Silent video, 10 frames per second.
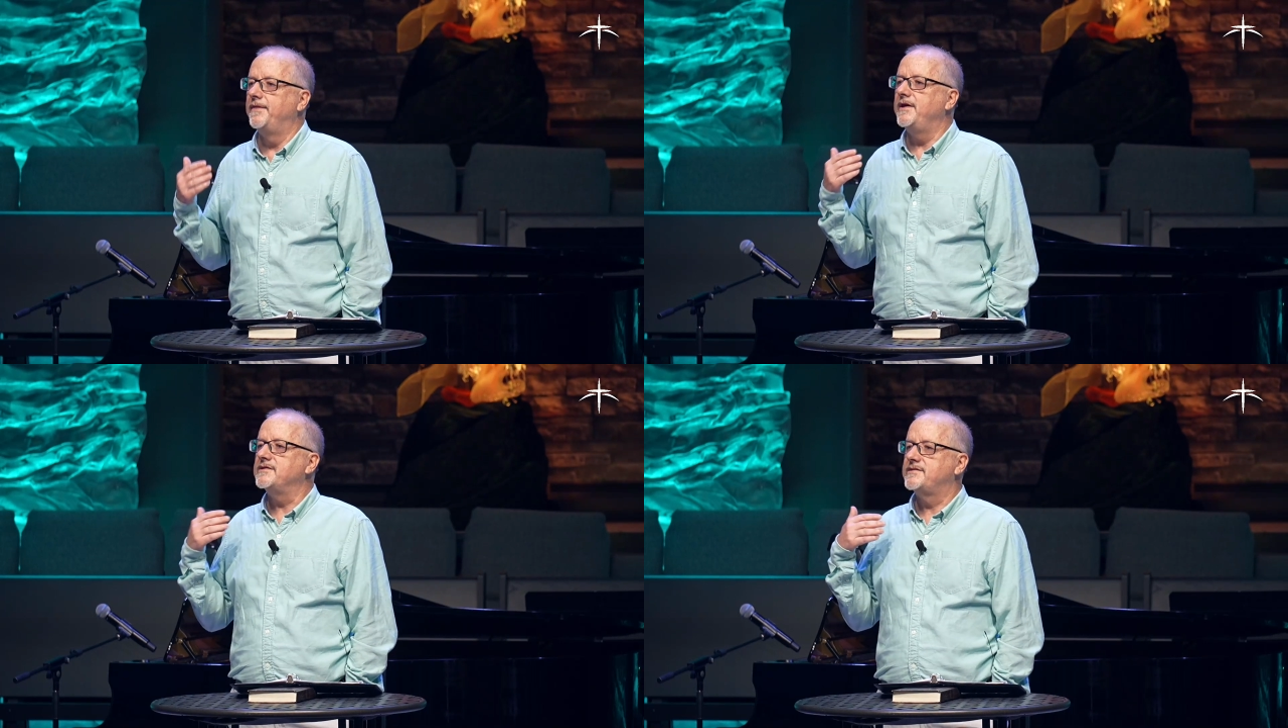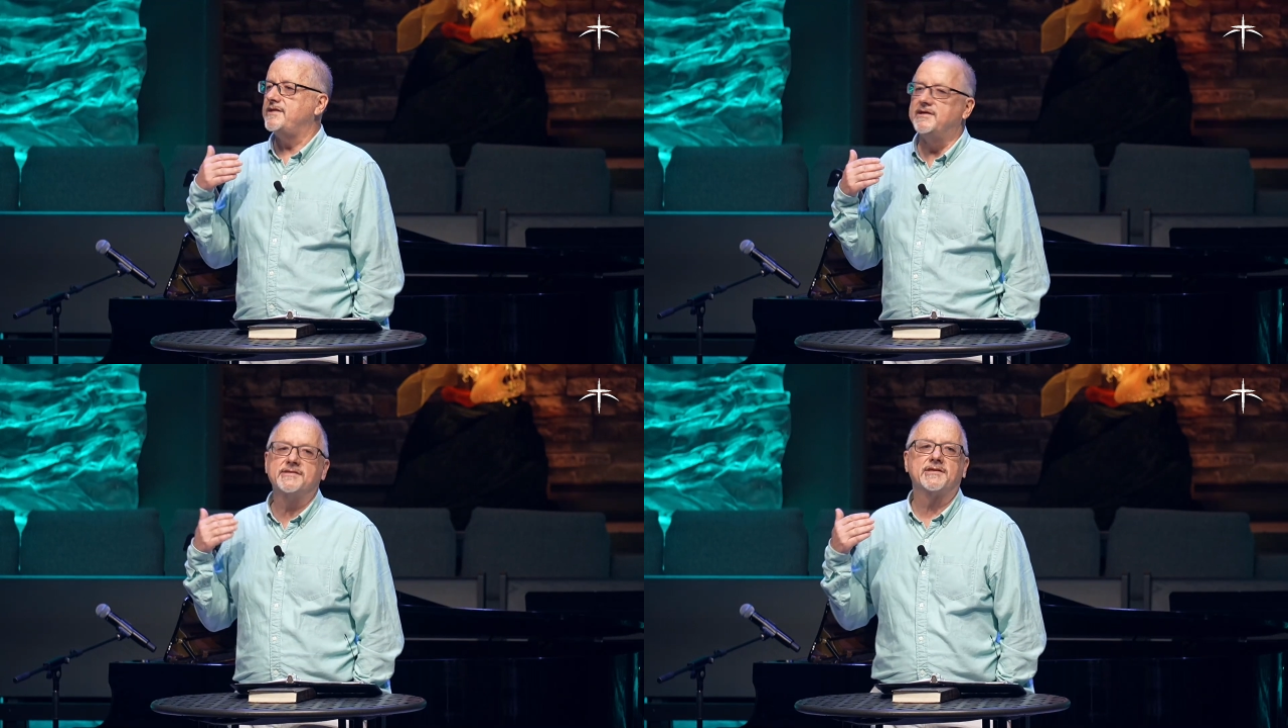this
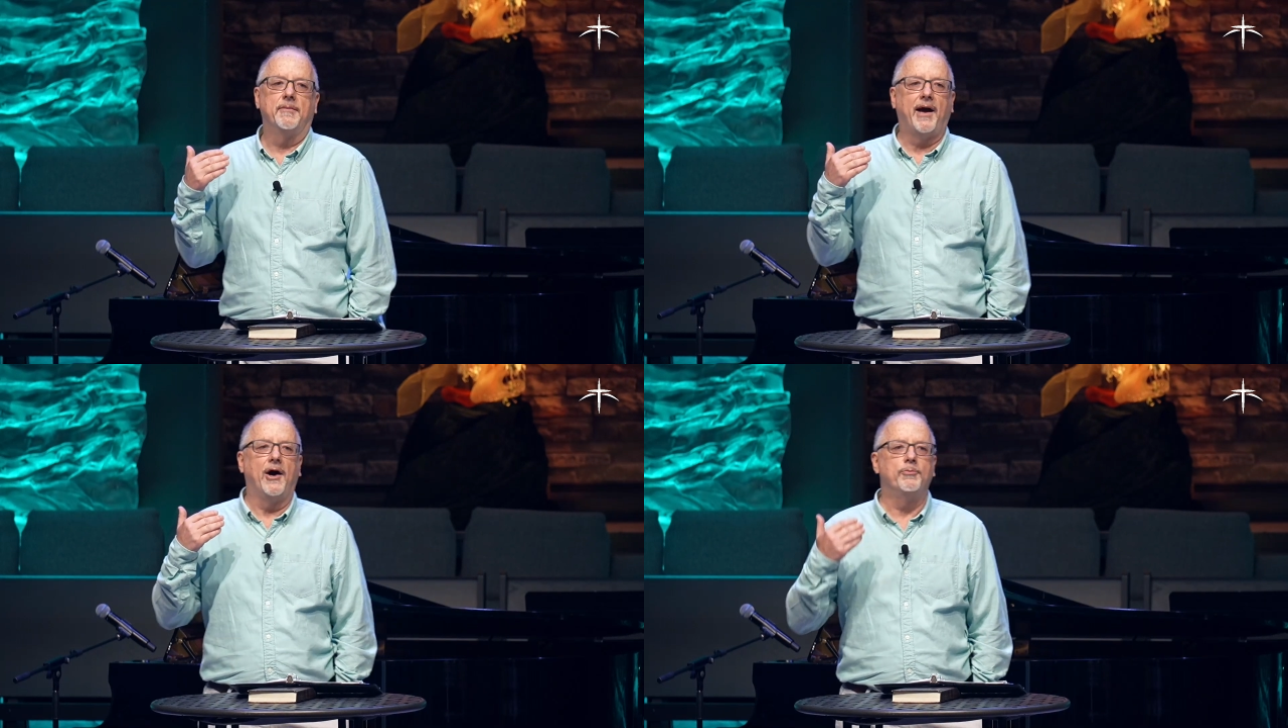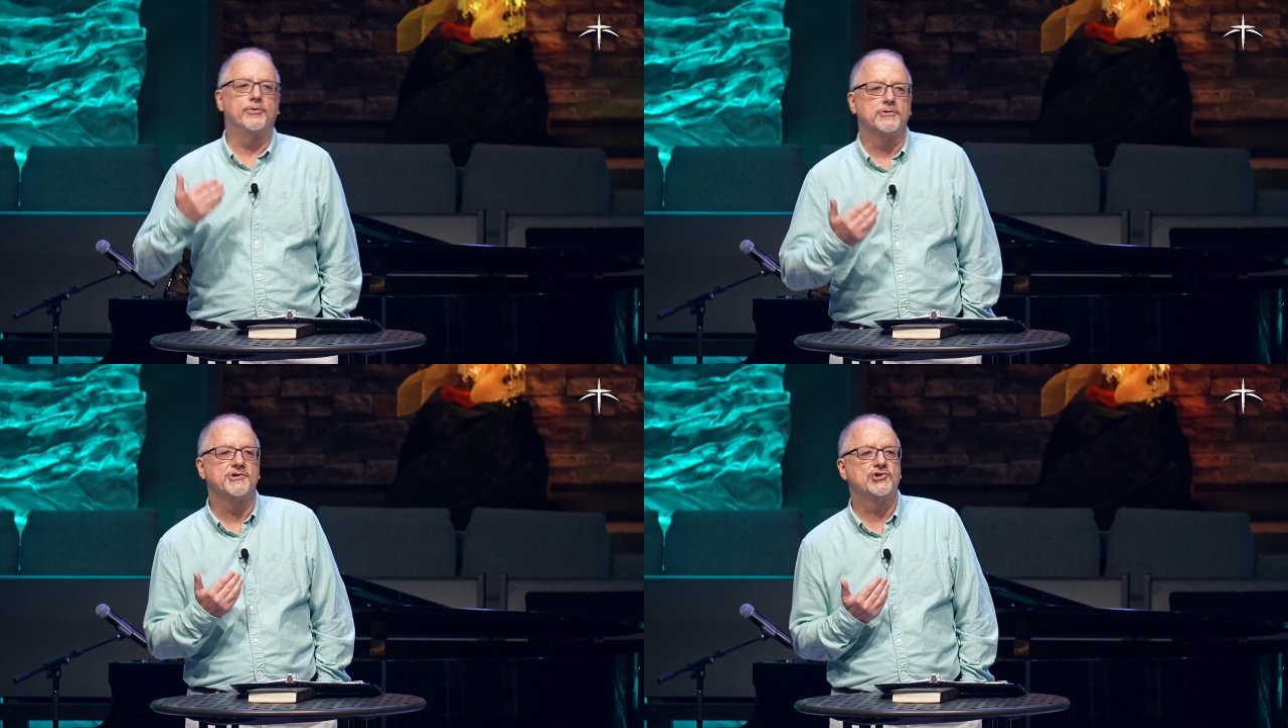is about
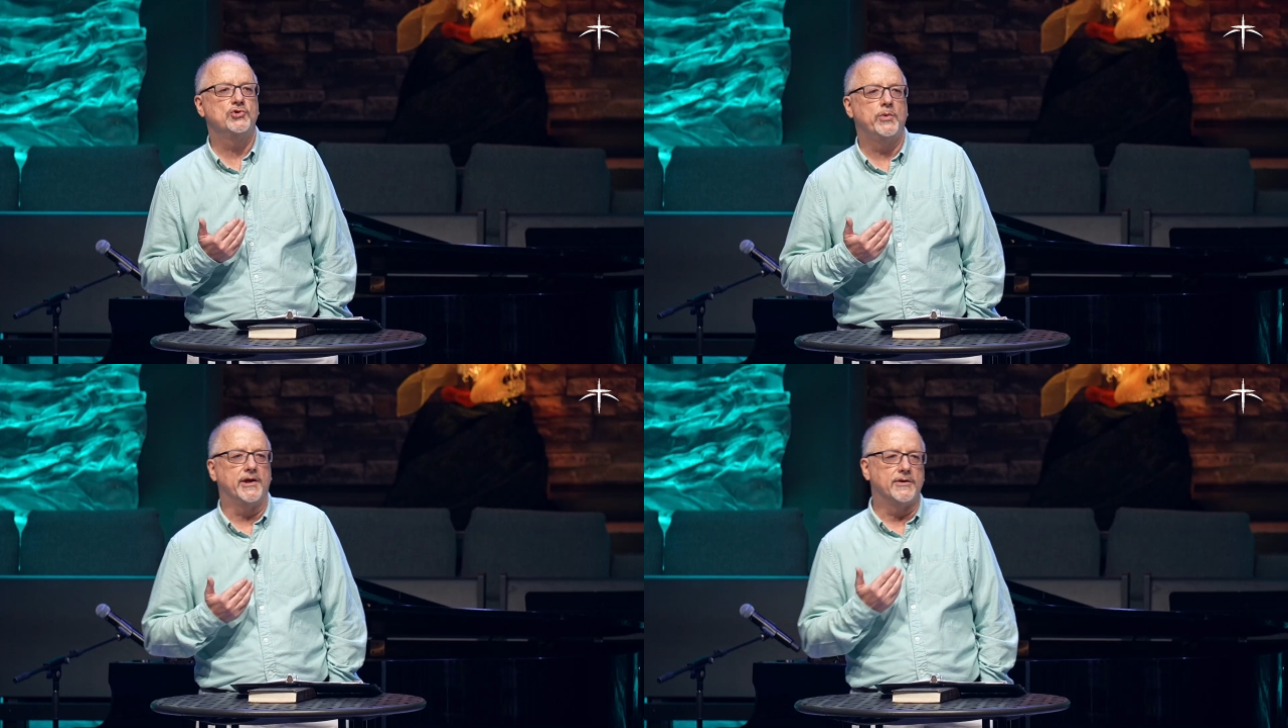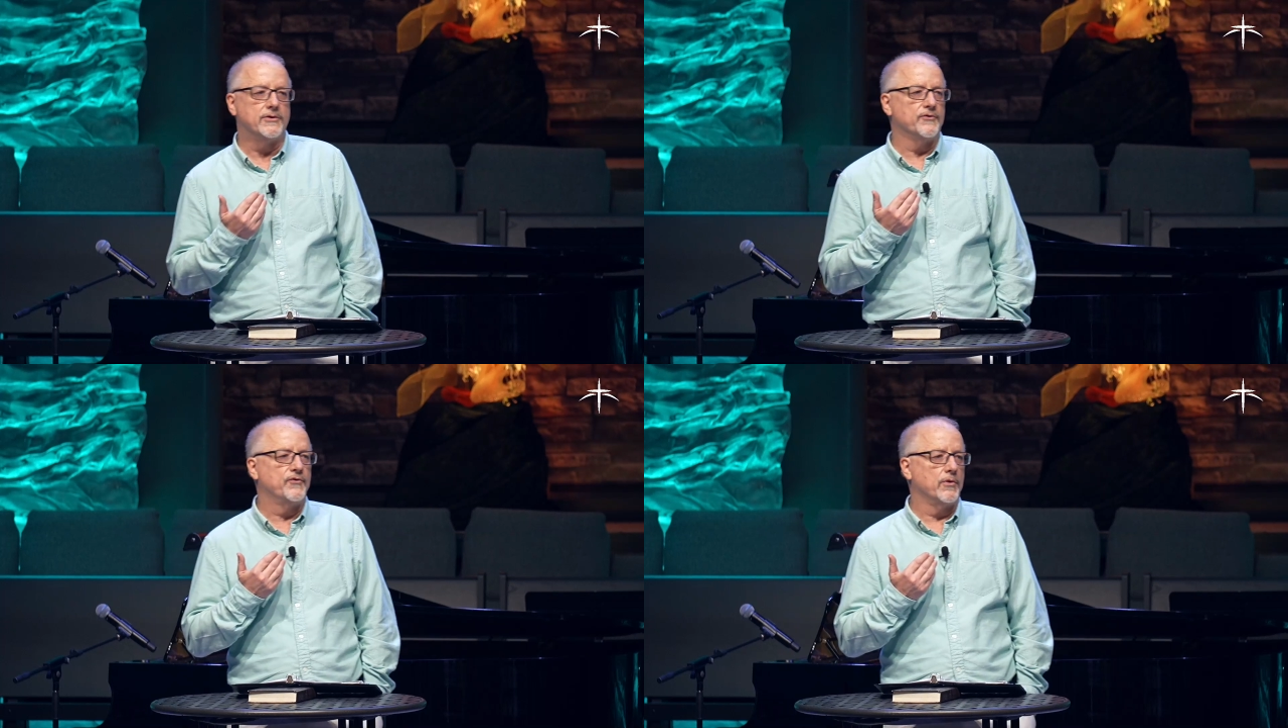pursuing
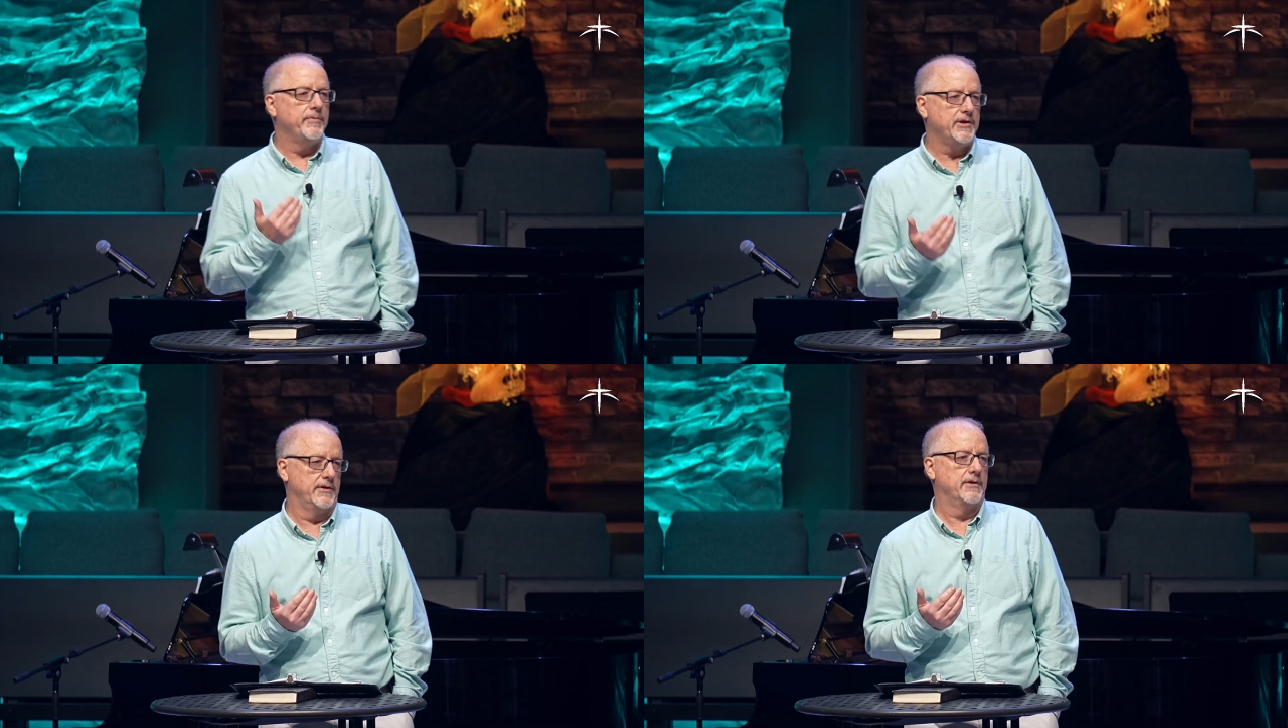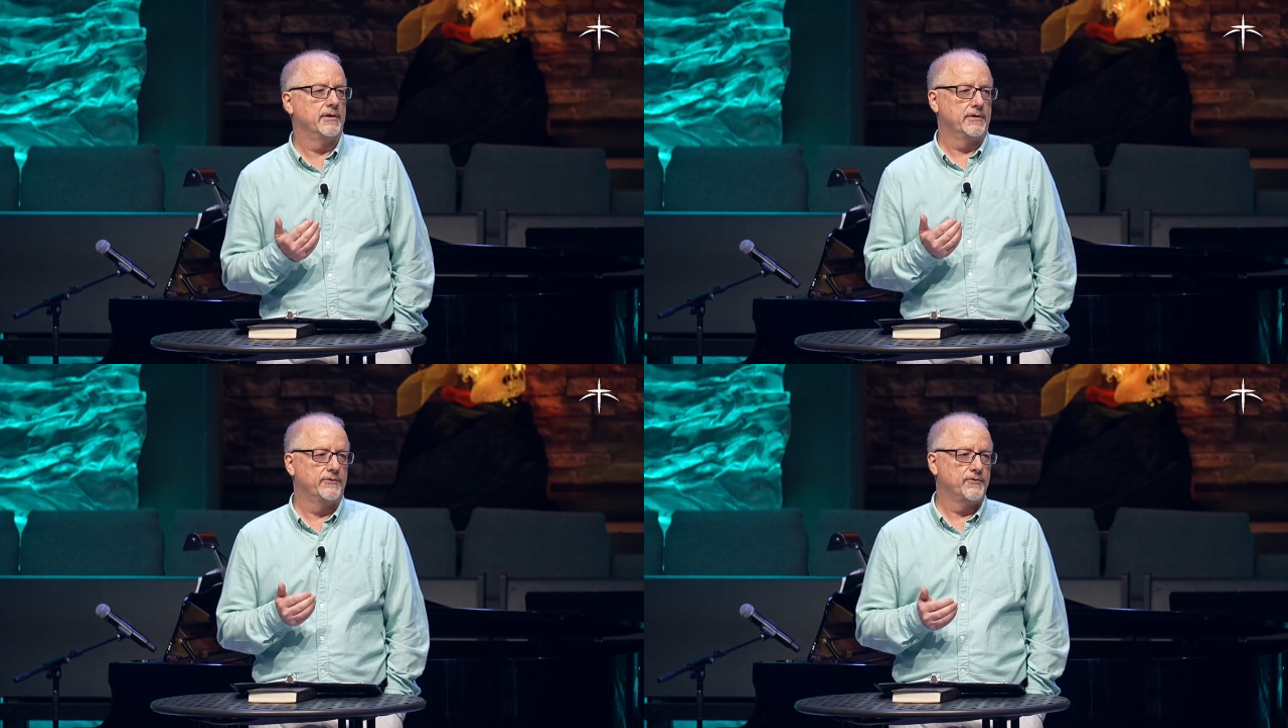the forbidden
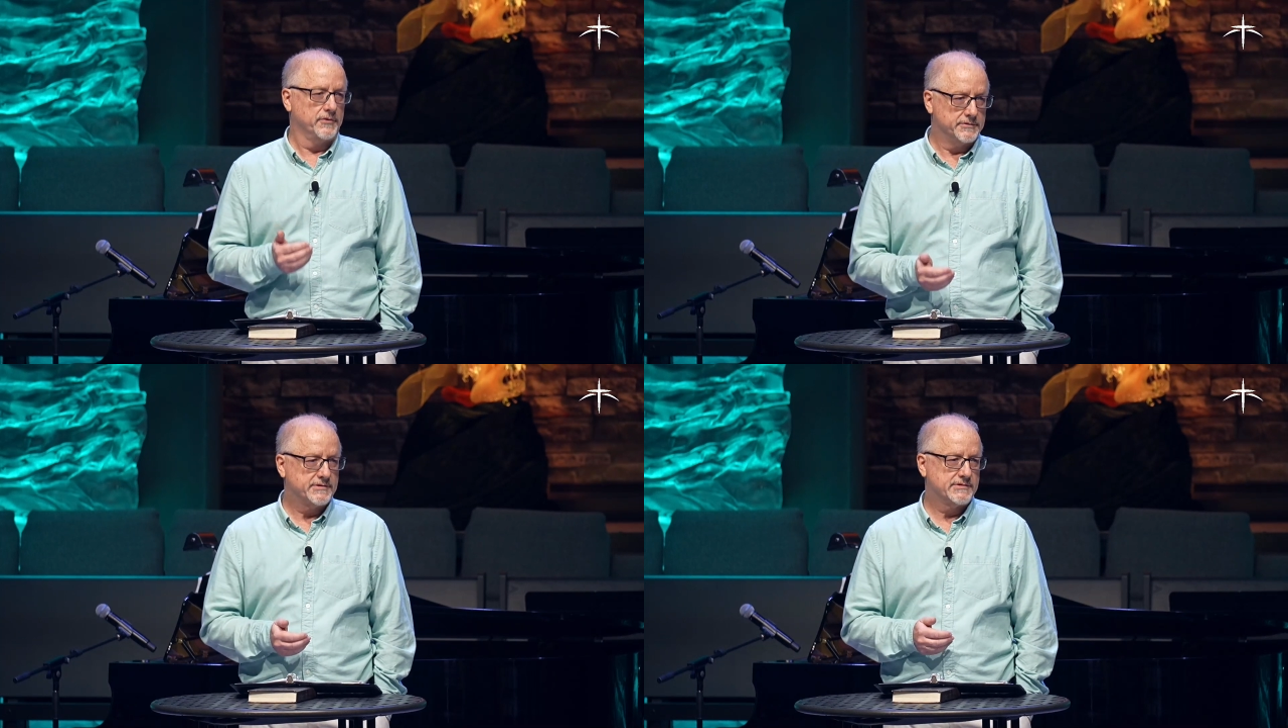fruits.